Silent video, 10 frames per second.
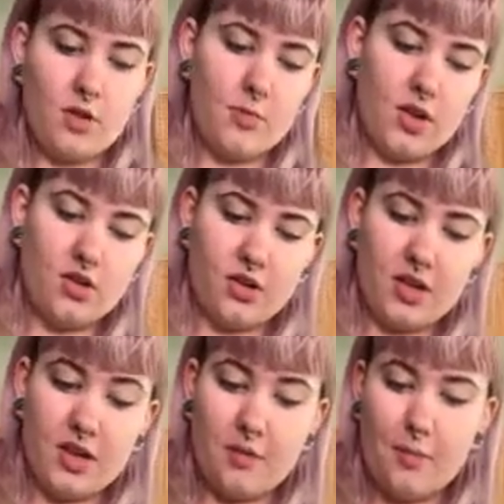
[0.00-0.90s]
Make sure to
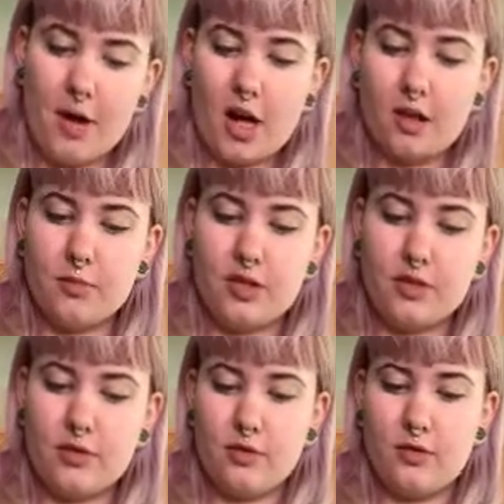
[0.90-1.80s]
get the bottom
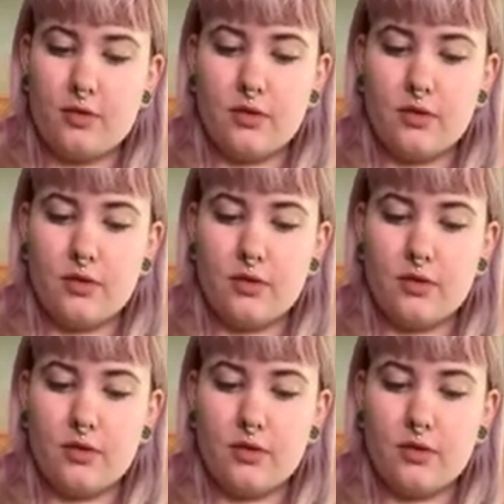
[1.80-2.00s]
too.